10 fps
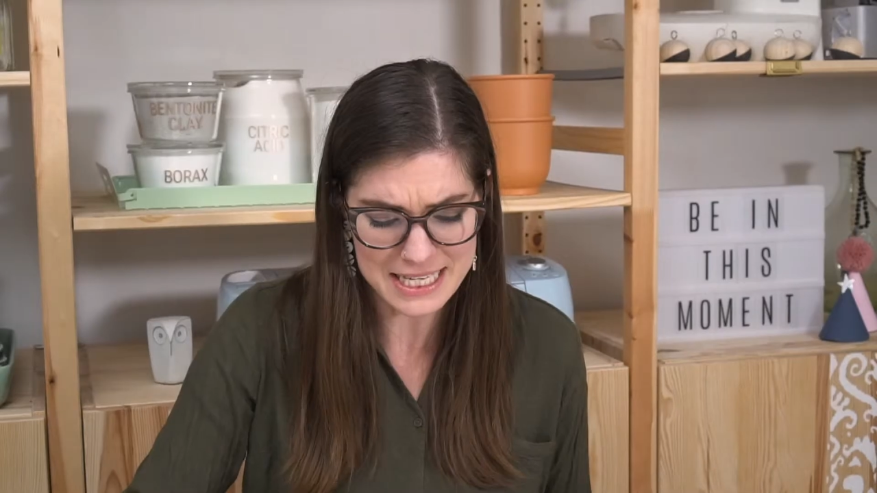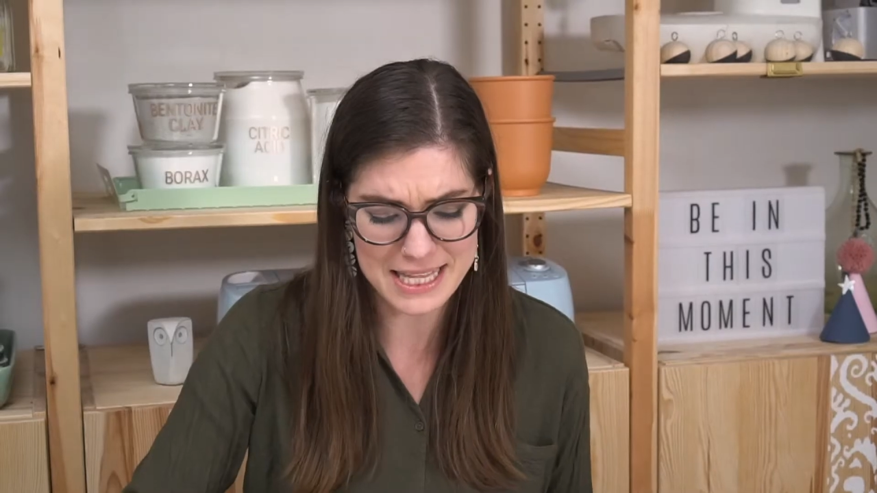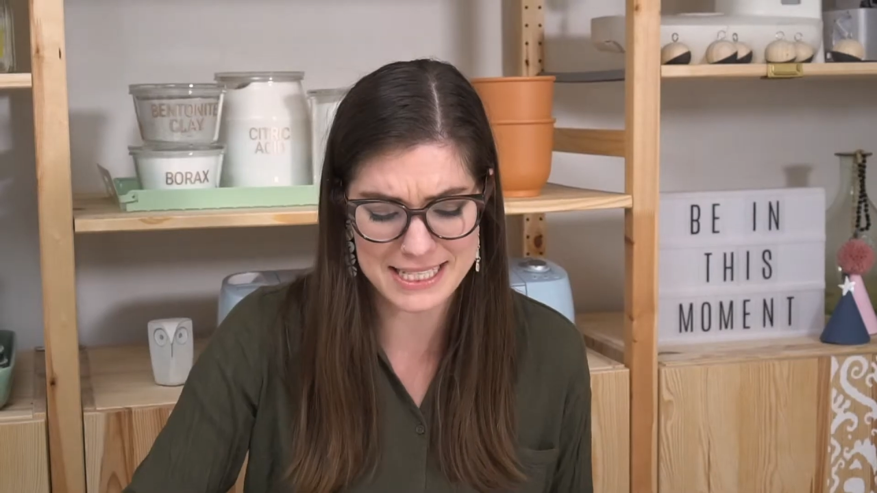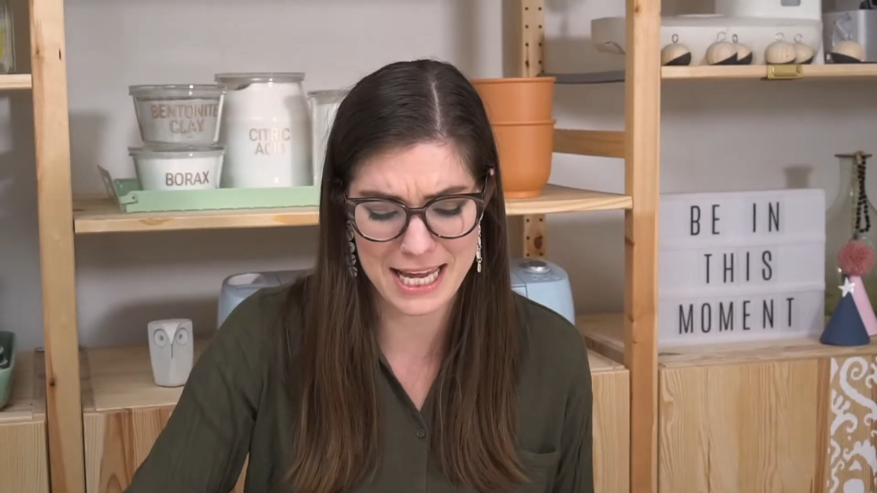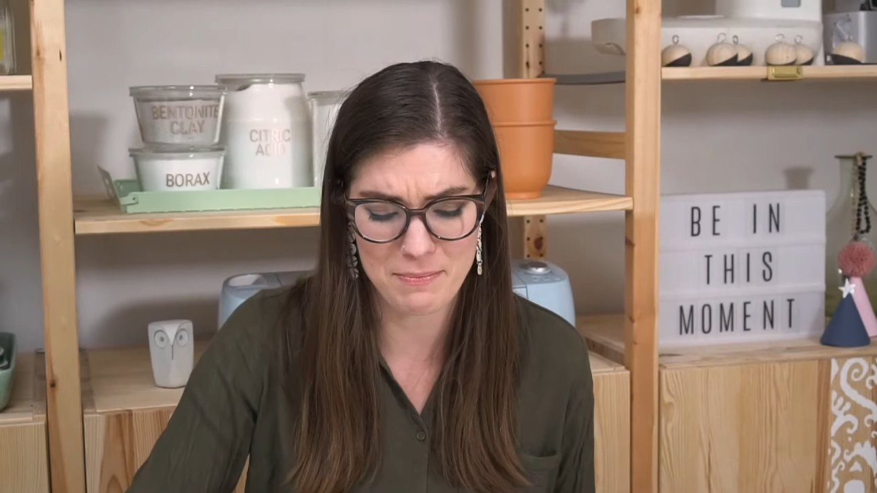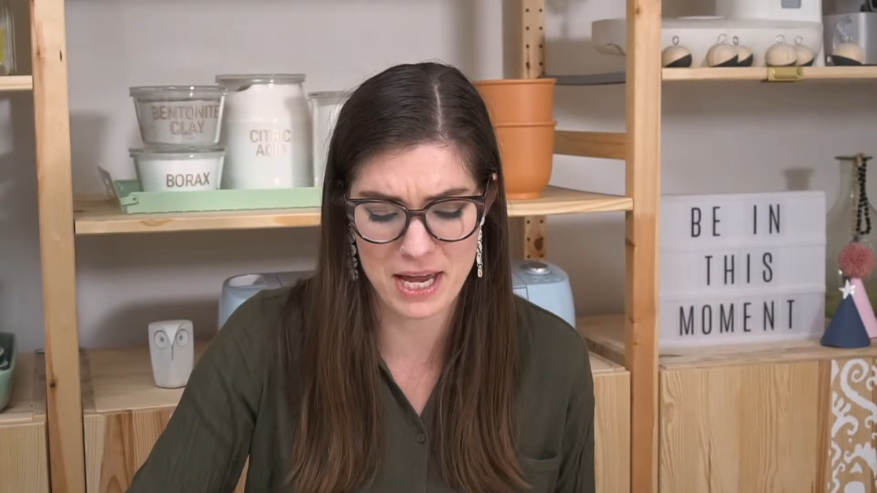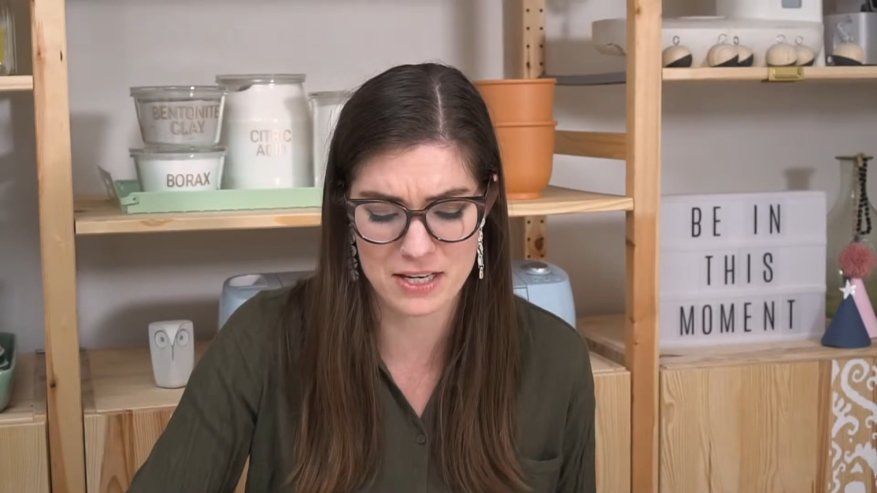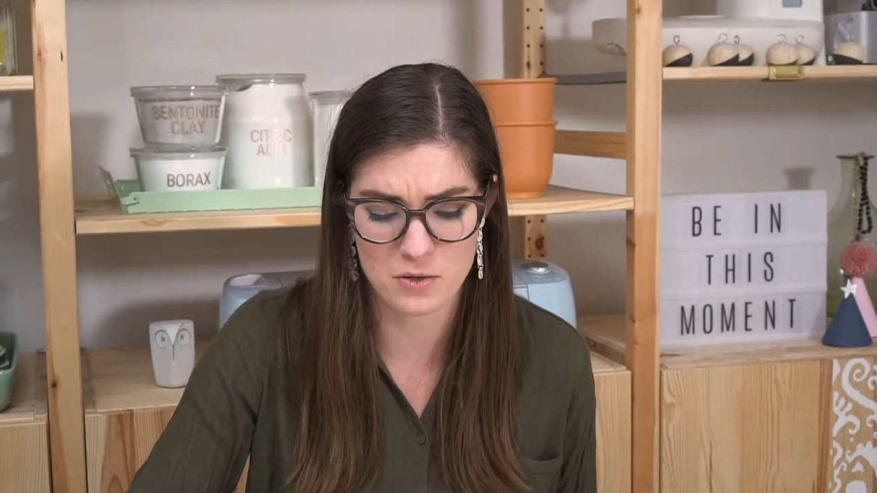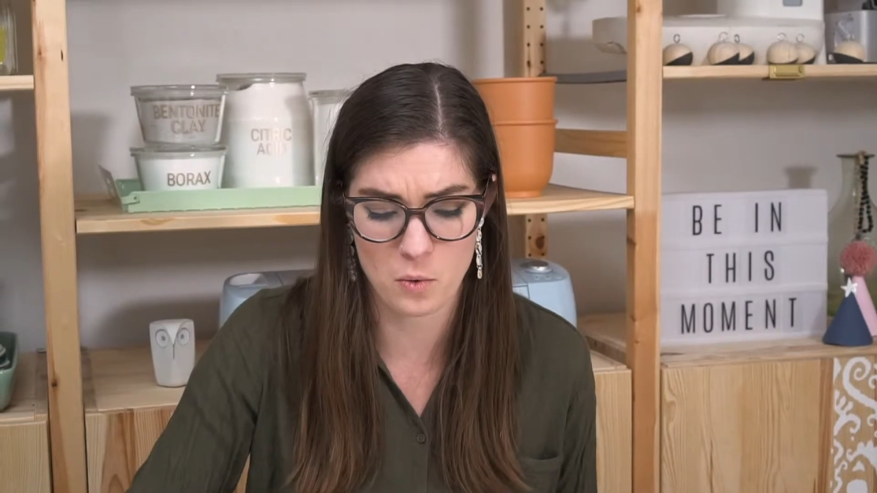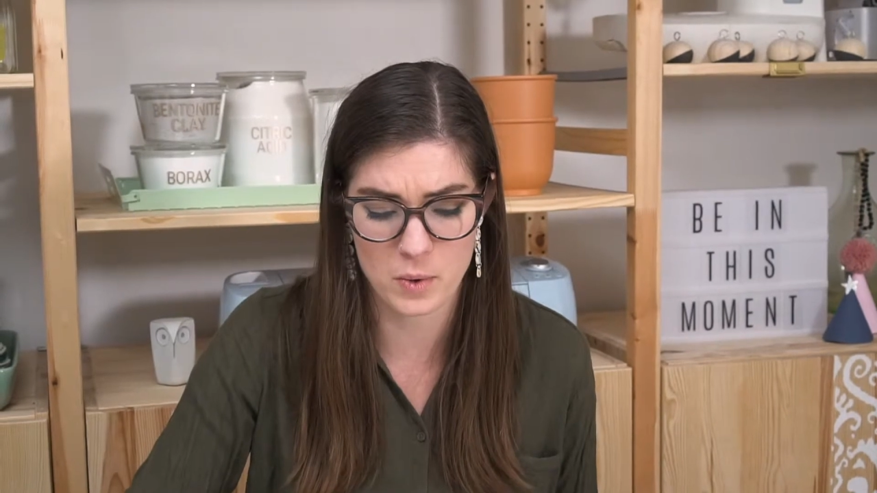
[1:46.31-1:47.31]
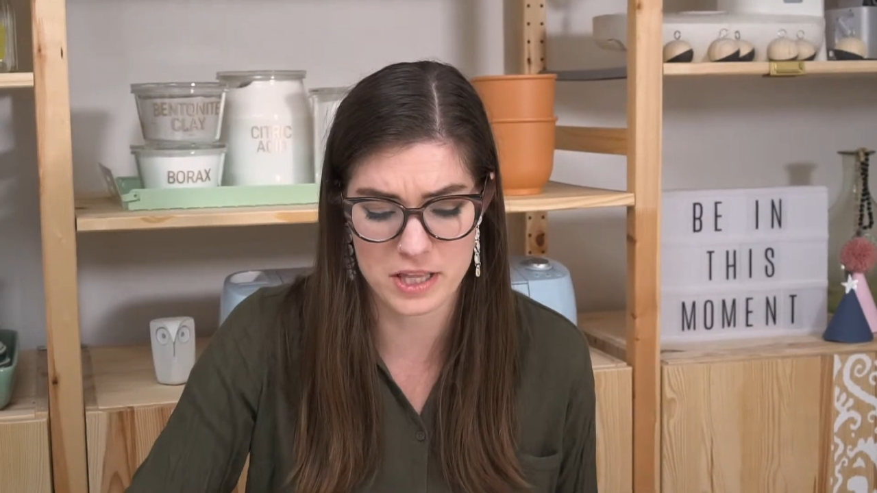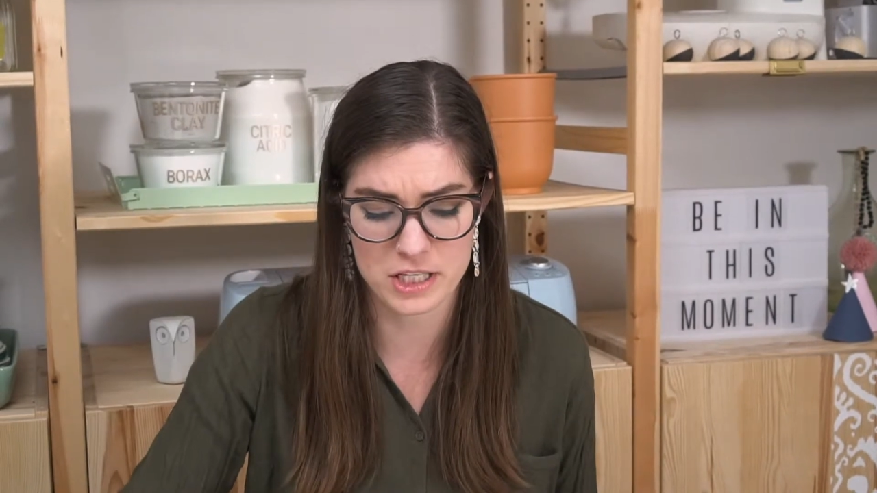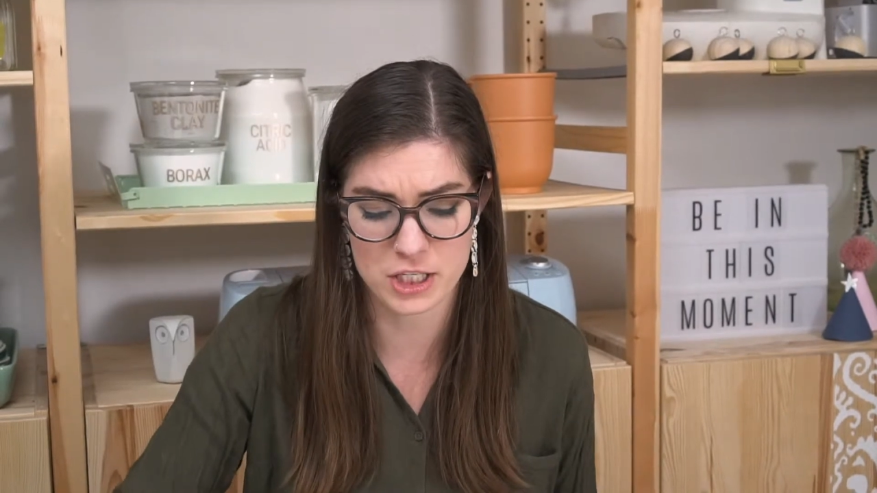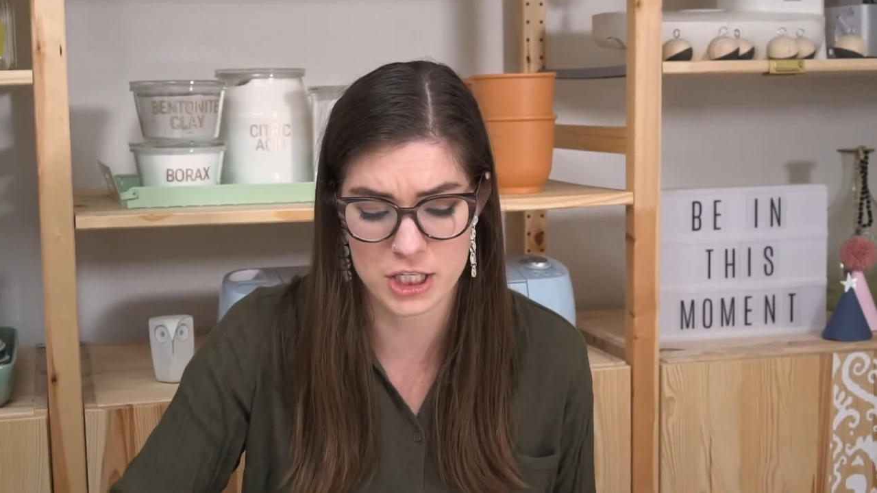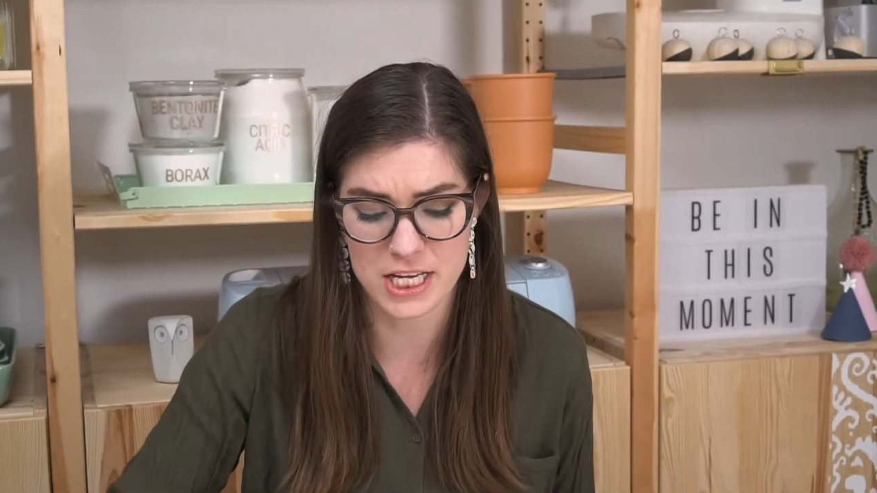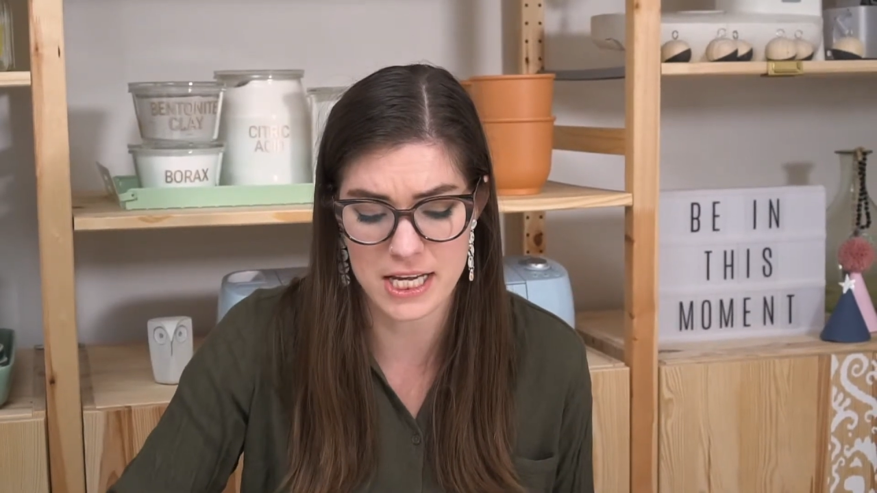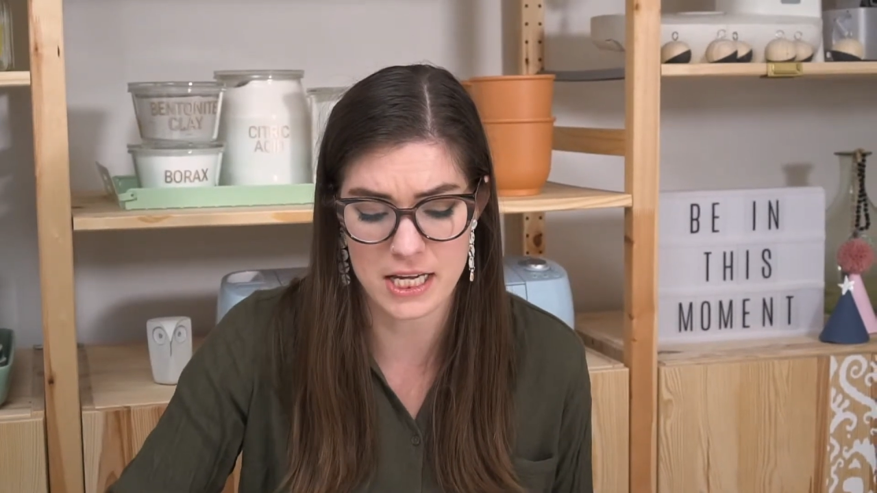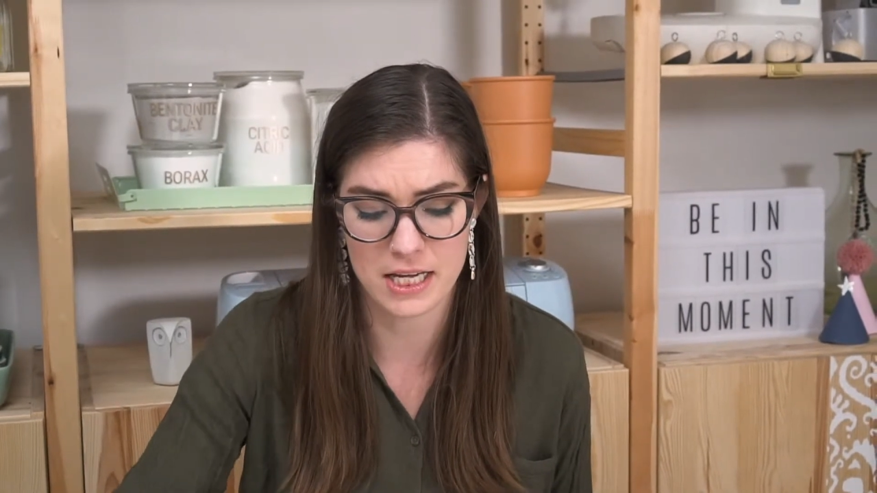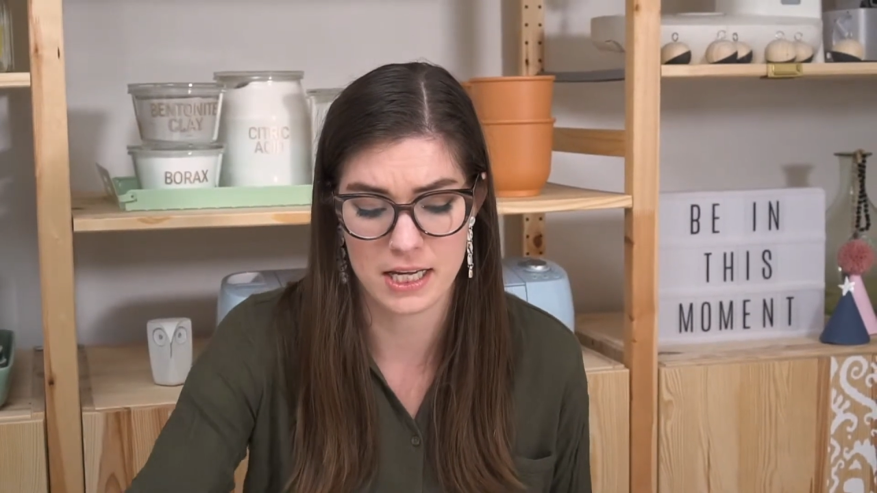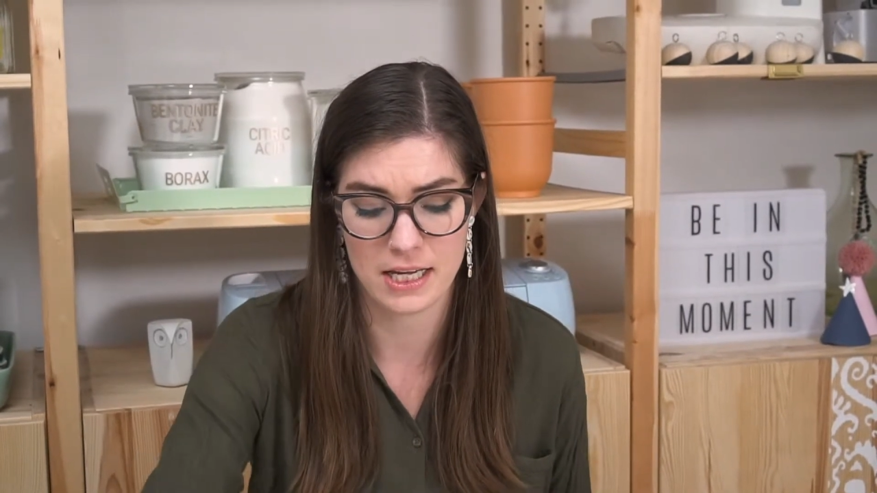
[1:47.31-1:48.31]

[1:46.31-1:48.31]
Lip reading: To the same end, where the G